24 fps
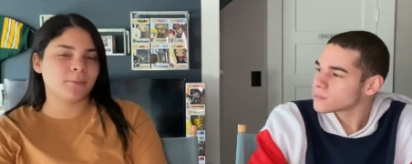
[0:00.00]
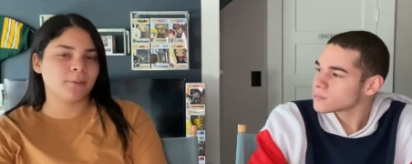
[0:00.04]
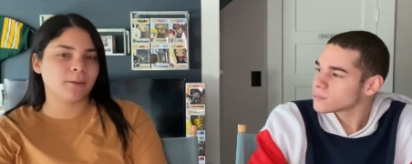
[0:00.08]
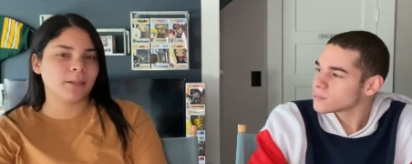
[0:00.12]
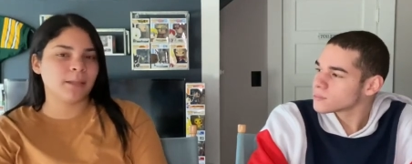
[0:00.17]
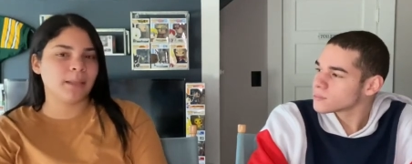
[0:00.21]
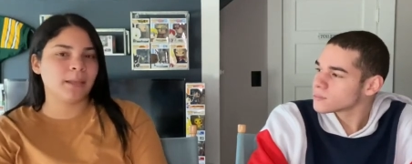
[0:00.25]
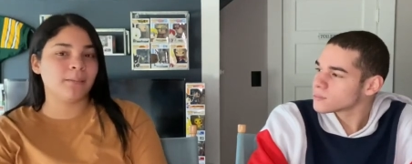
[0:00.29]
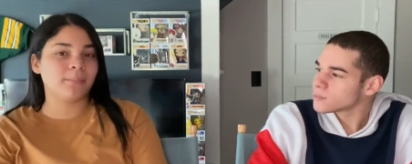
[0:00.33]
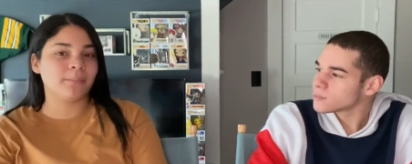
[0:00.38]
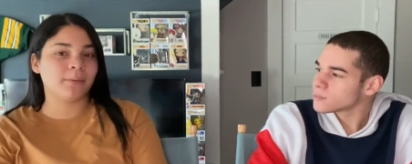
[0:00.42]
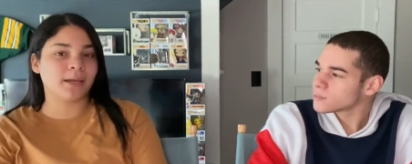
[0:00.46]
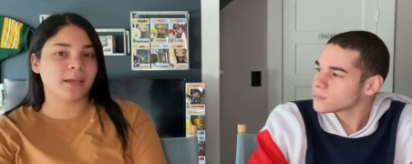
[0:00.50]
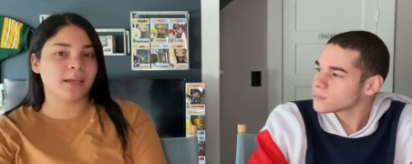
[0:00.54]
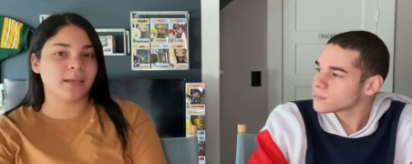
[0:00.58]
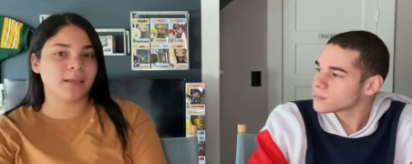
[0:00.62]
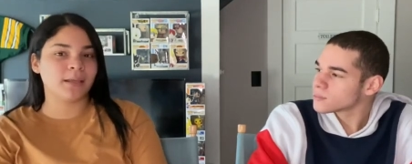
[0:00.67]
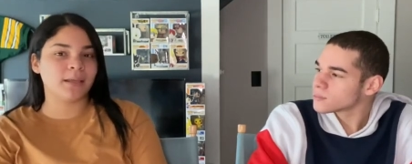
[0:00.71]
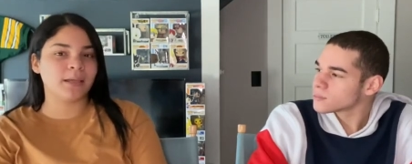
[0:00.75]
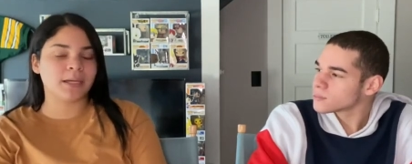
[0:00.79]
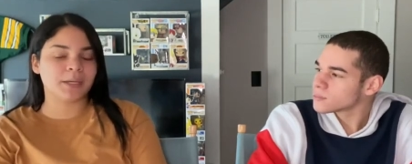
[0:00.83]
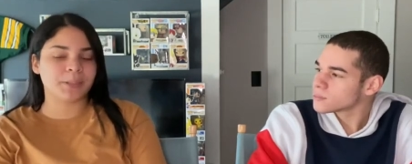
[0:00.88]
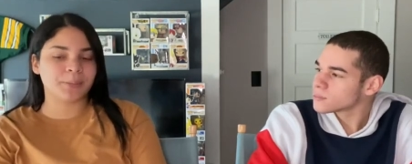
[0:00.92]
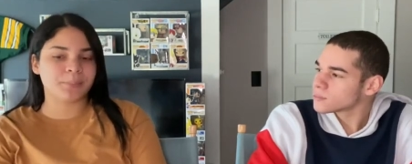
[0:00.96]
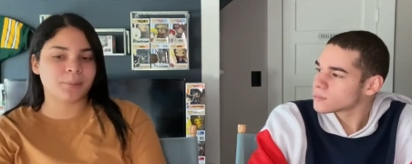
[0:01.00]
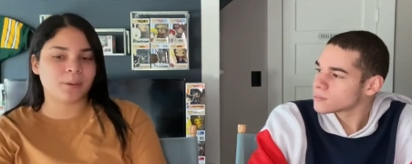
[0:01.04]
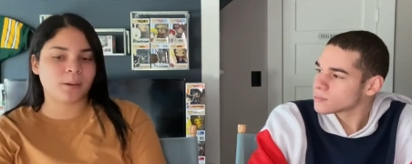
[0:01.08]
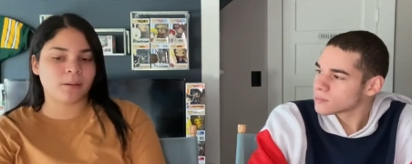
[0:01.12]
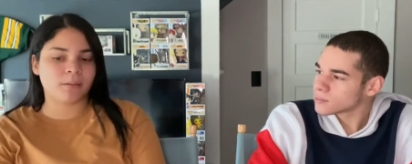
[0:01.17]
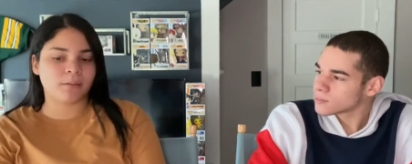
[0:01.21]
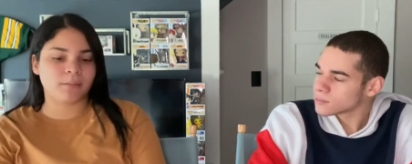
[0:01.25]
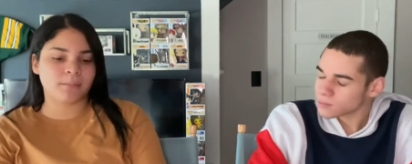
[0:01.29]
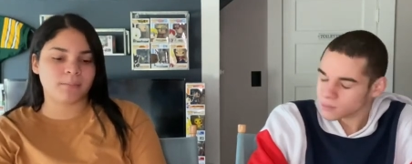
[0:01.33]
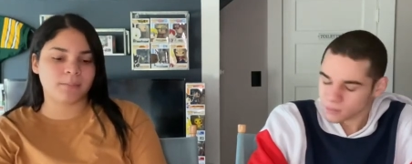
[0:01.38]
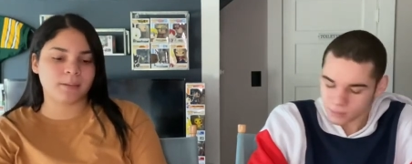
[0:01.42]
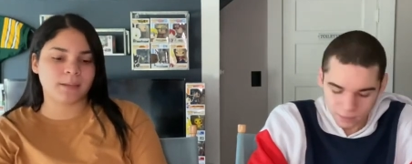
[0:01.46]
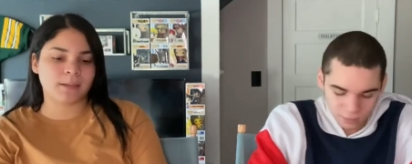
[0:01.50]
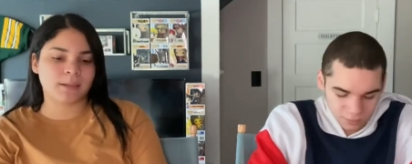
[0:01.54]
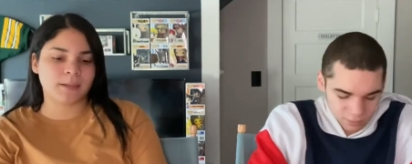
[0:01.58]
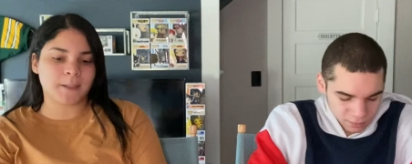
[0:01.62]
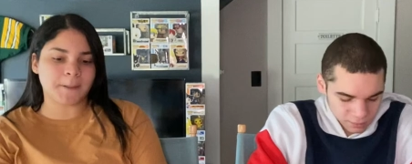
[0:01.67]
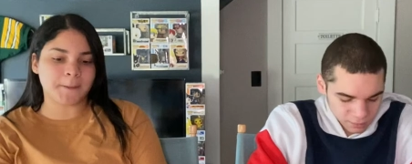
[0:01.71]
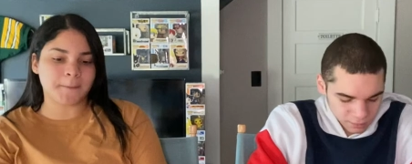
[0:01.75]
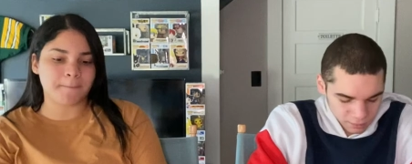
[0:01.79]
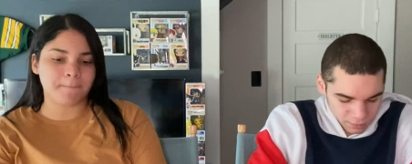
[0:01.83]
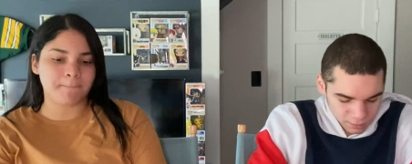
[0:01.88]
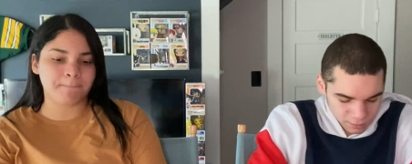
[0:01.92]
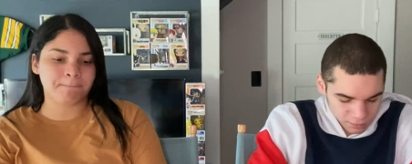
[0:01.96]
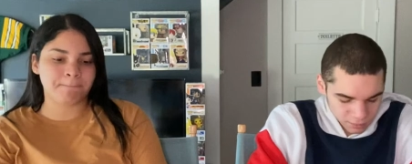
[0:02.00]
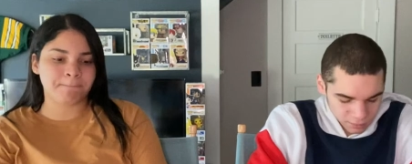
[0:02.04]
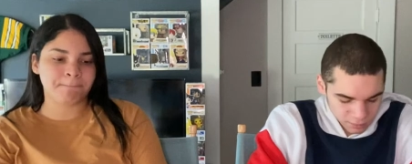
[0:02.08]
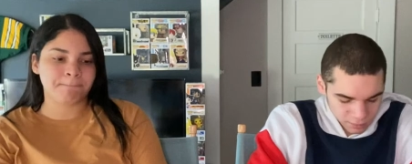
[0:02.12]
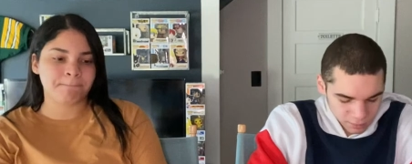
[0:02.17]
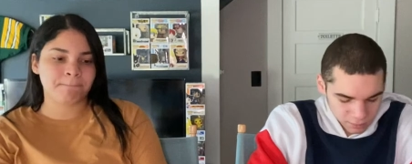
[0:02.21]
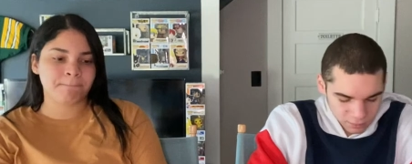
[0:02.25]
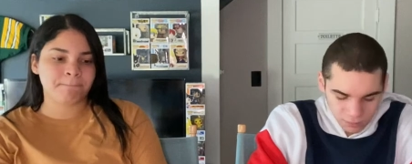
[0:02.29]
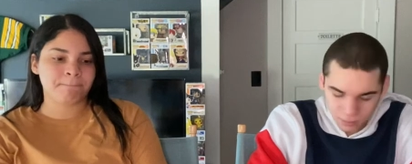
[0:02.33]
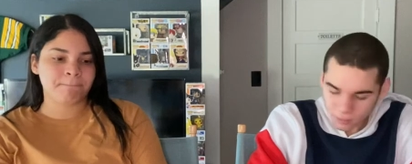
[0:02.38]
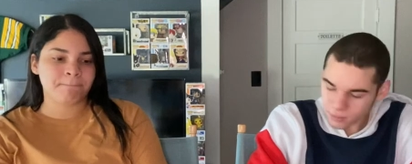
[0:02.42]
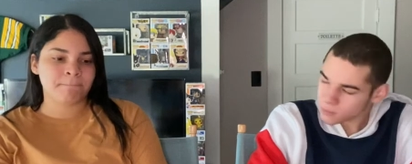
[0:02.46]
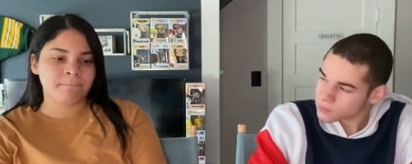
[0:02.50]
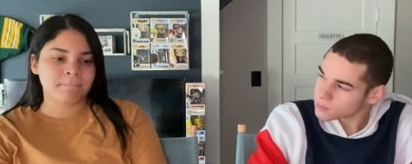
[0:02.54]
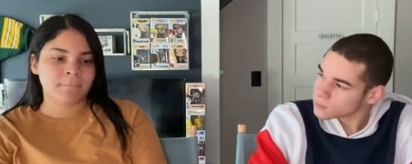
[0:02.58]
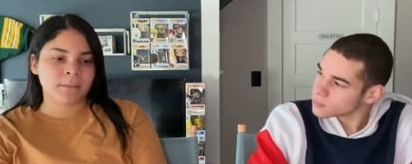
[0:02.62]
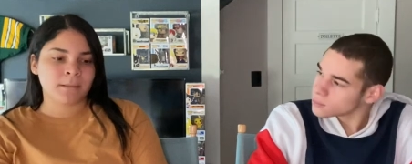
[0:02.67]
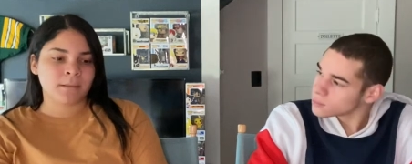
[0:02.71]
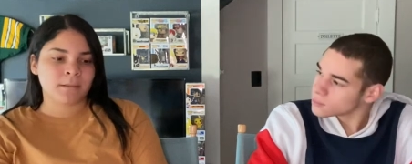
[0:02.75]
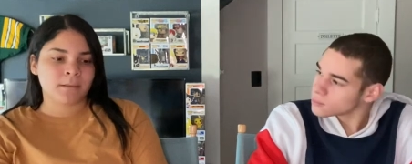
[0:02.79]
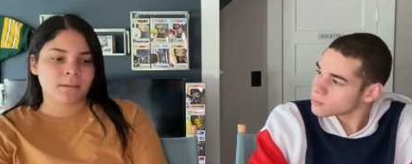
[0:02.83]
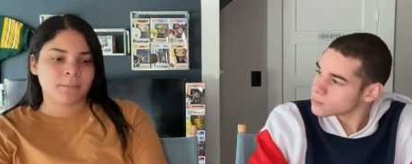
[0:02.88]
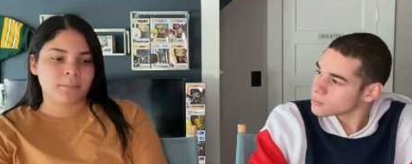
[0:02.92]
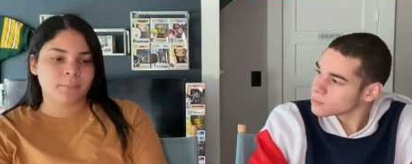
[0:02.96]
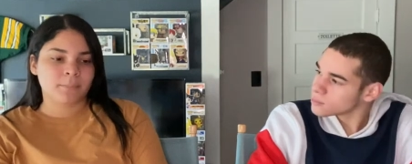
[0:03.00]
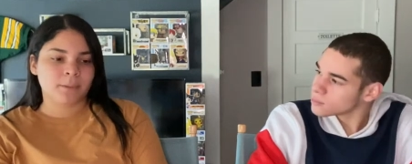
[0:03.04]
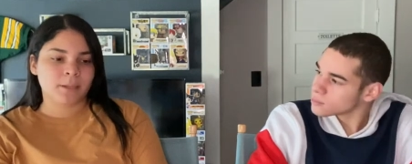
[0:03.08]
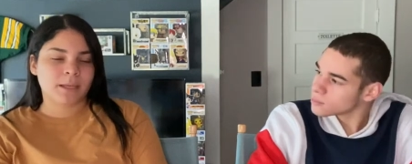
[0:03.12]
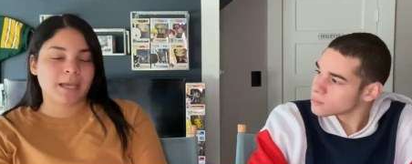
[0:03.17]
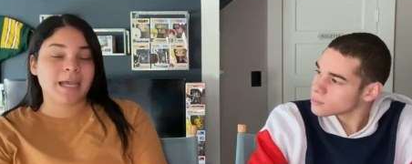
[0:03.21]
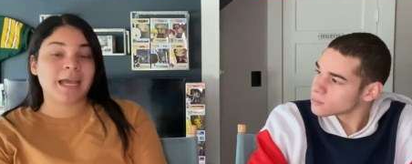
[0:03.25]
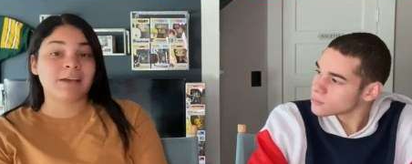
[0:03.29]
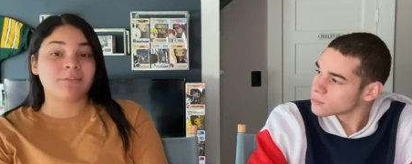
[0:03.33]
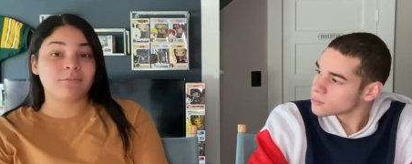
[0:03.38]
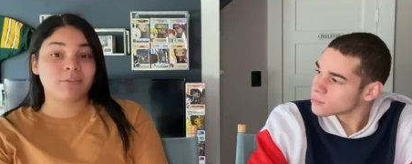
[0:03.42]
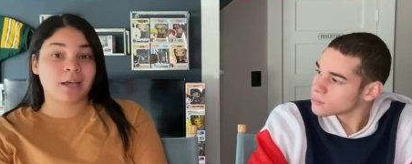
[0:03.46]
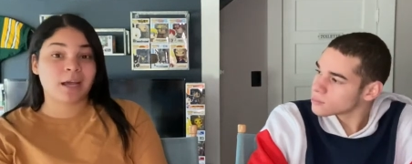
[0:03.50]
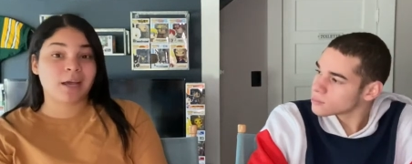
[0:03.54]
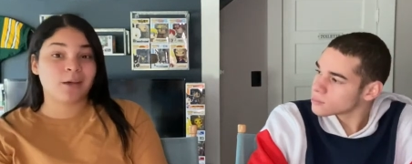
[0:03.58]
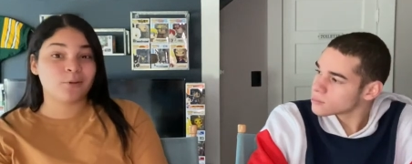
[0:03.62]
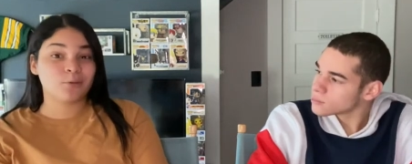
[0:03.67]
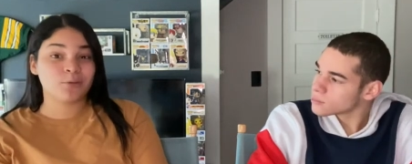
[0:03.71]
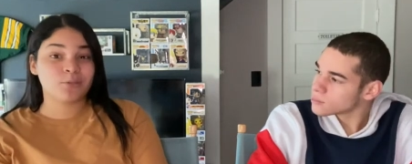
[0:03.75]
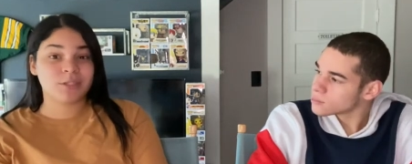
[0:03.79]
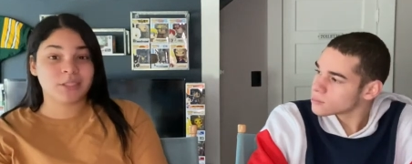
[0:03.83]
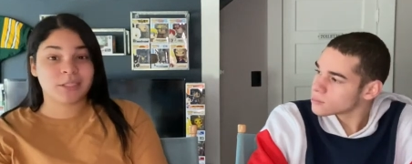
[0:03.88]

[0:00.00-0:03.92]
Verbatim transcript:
Speaker 1: like buying, I'd probably um, I have a house in